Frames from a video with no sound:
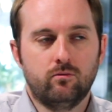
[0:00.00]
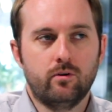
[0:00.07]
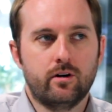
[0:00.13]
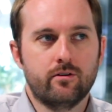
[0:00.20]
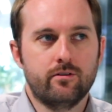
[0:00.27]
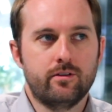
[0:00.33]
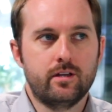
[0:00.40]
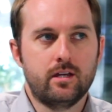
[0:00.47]

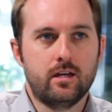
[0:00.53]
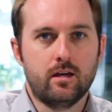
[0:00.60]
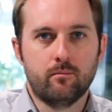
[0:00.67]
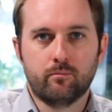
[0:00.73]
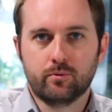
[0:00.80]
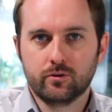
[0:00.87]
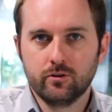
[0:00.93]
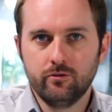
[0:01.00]
we're the
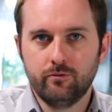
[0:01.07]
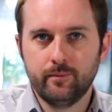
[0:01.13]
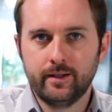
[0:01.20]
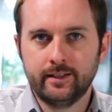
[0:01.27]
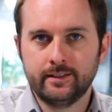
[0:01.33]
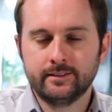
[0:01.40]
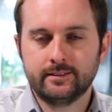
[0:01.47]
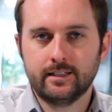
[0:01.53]

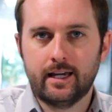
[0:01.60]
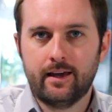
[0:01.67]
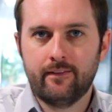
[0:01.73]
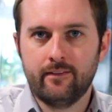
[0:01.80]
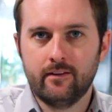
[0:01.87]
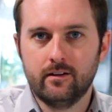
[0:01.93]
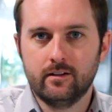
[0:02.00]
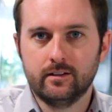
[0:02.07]
improvement
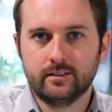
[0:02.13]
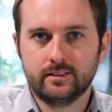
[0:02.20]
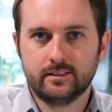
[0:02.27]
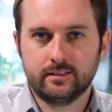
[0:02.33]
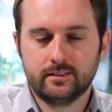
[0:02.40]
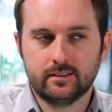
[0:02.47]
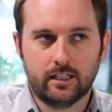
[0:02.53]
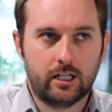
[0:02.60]
and the
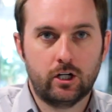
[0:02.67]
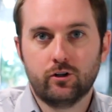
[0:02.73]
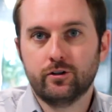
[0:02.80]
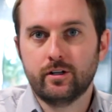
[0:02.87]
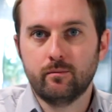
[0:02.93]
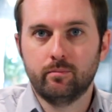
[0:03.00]
security